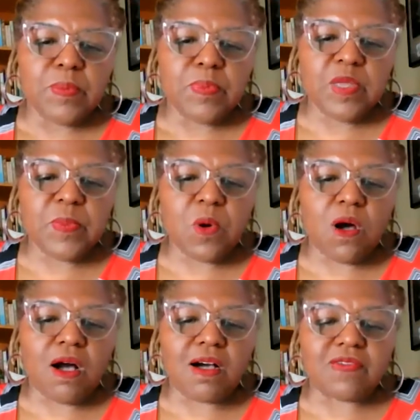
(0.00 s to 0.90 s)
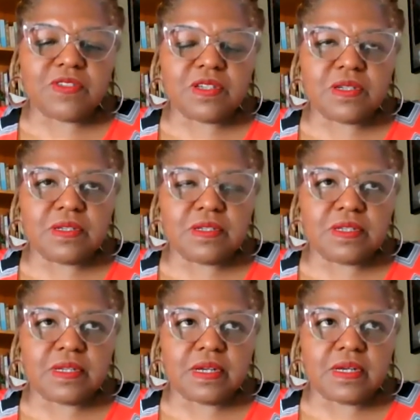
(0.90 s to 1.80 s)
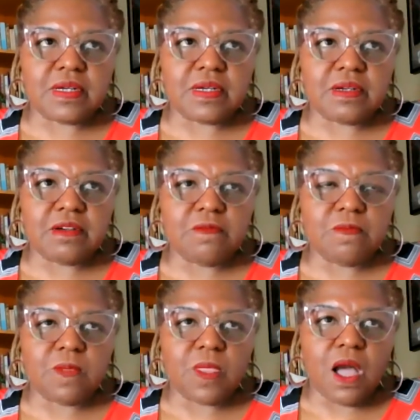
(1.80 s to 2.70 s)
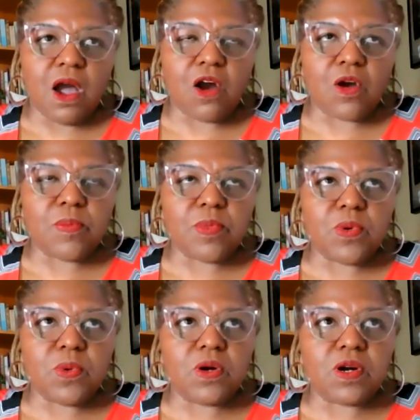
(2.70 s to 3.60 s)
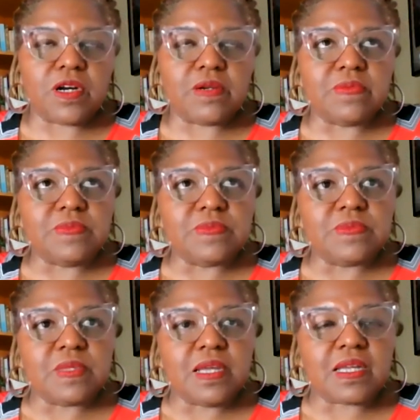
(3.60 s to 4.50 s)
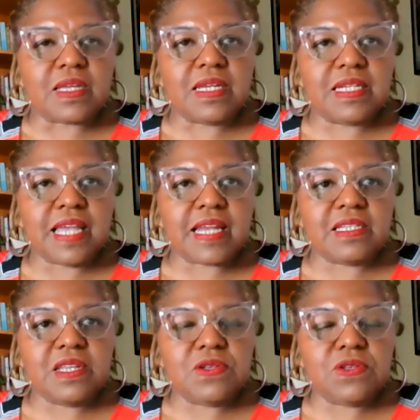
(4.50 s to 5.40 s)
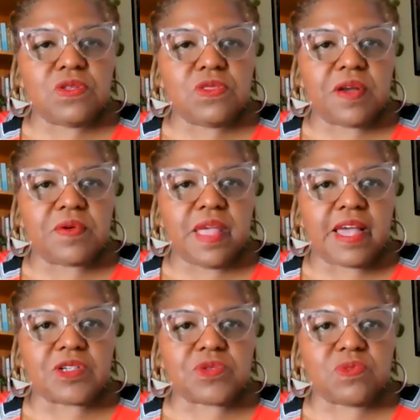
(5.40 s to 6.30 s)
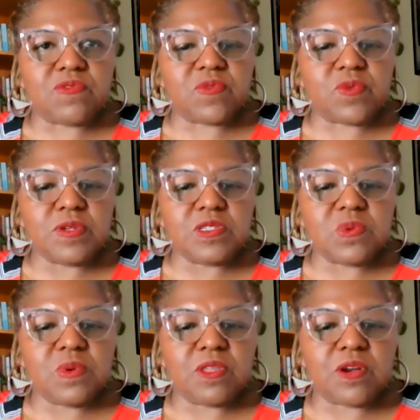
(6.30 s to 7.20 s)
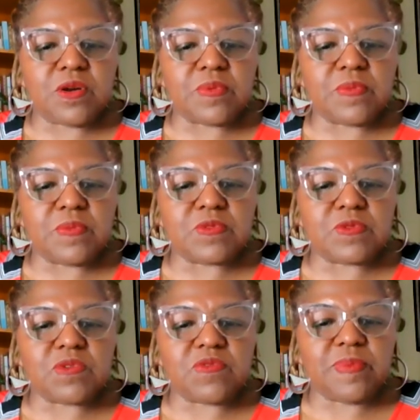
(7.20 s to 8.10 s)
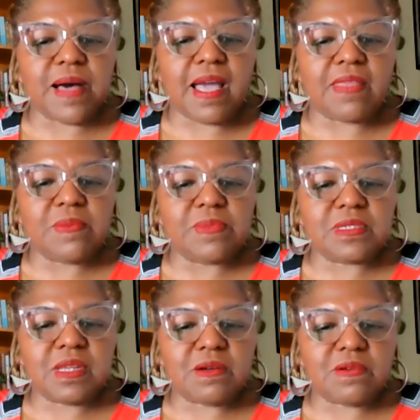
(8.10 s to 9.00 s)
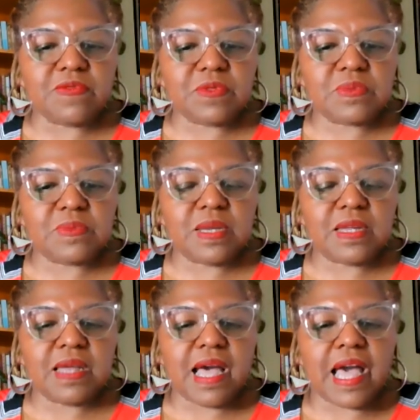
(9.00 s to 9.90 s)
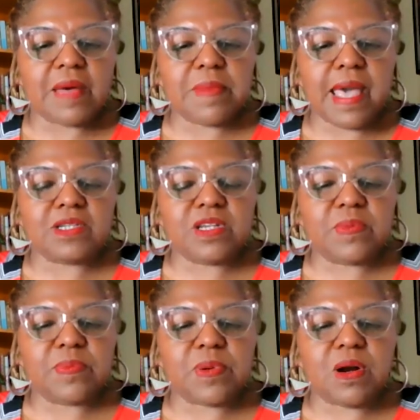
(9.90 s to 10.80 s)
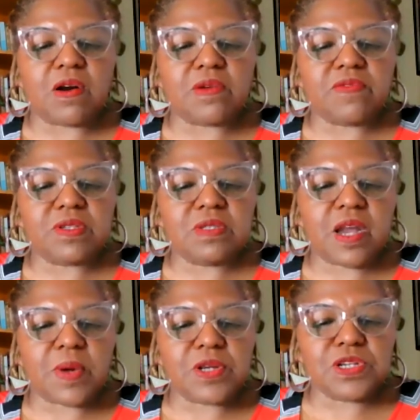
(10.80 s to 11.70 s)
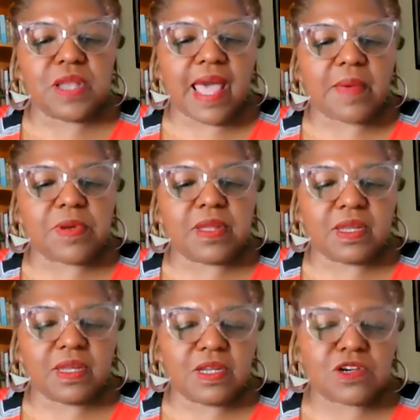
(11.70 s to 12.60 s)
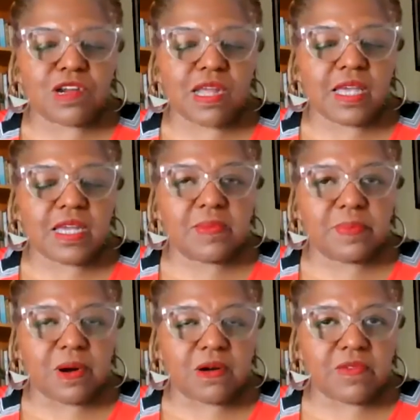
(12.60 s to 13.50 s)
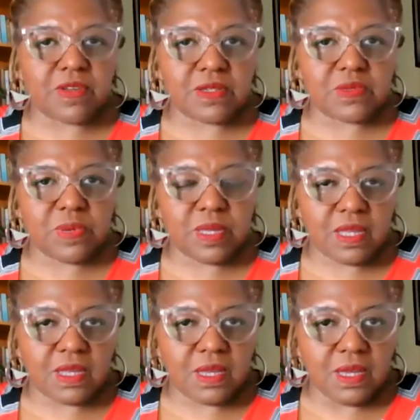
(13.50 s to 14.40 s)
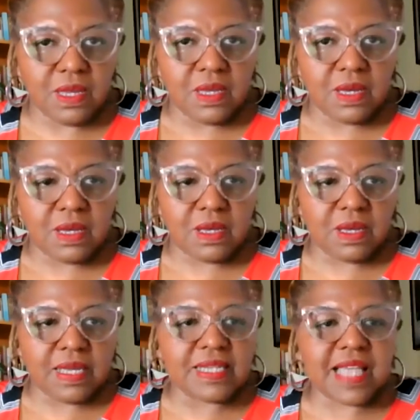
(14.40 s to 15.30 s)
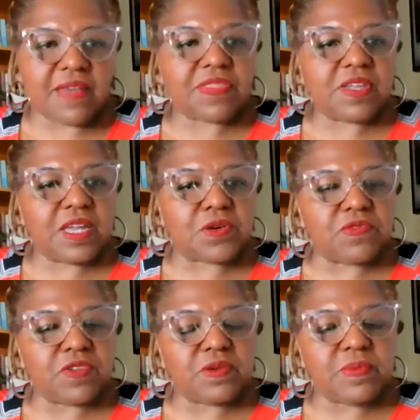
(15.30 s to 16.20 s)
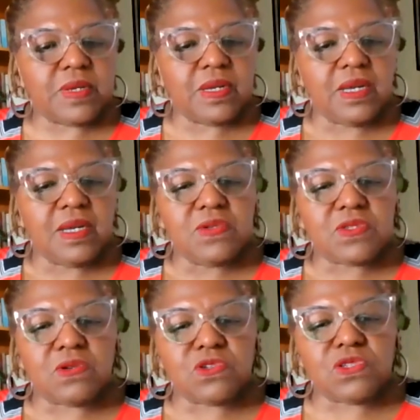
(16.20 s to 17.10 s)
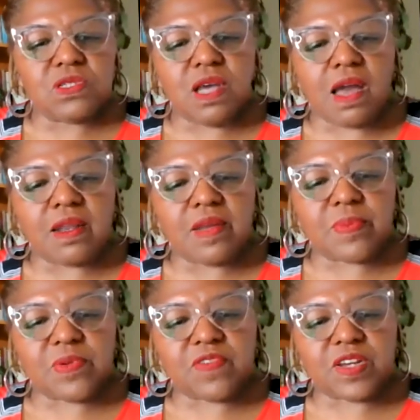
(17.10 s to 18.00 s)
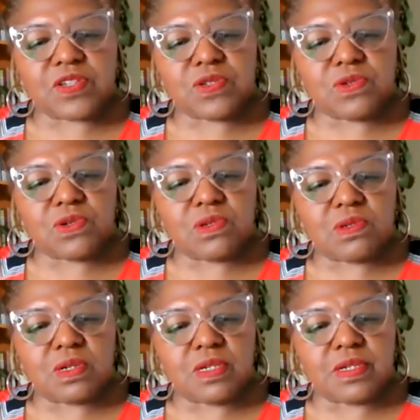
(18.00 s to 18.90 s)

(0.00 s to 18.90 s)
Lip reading: people often are more connected to their natural voice when they're sort of by themselves. And I imagine part of this narration happening in her head and part of it is being, is at the interview. So she's not in a professional